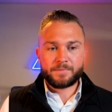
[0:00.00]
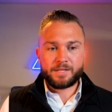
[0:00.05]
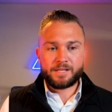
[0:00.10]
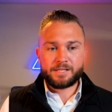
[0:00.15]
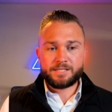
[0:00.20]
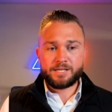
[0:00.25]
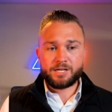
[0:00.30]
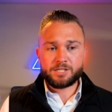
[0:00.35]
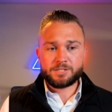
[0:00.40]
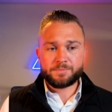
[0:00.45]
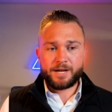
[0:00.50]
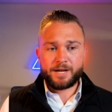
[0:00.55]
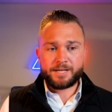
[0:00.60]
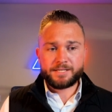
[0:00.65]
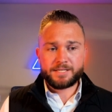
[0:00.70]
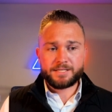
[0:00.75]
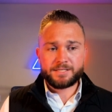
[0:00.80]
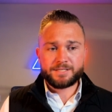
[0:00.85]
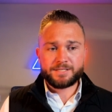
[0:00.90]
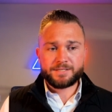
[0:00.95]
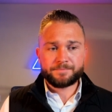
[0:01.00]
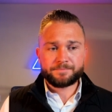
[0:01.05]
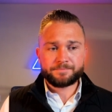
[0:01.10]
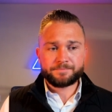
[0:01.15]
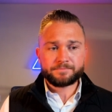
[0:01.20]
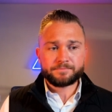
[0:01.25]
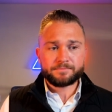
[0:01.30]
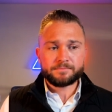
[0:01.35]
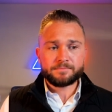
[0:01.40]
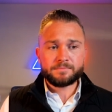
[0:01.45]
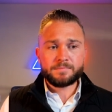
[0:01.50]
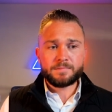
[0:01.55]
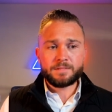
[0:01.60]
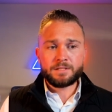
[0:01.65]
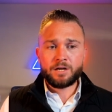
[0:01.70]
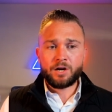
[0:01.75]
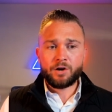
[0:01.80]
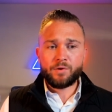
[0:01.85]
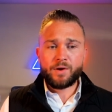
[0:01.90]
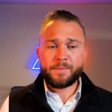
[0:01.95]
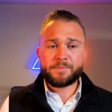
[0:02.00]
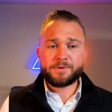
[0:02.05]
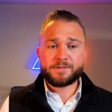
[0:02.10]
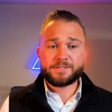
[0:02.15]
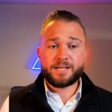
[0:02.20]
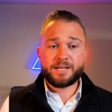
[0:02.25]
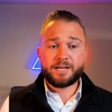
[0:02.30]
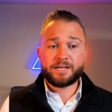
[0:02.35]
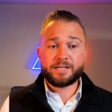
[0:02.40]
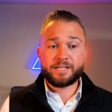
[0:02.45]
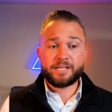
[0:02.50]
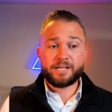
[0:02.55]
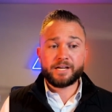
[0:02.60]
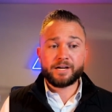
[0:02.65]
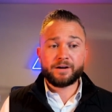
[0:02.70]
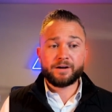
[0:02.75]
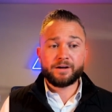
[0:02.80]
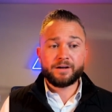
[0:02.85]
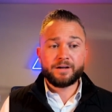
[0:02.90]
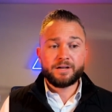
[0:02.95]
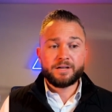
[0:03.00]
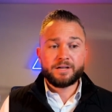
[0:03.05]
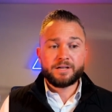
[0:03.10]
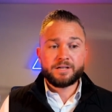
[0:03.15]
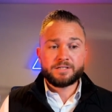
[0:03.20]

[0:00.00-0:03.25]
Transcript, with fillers: and sales prices are represented here.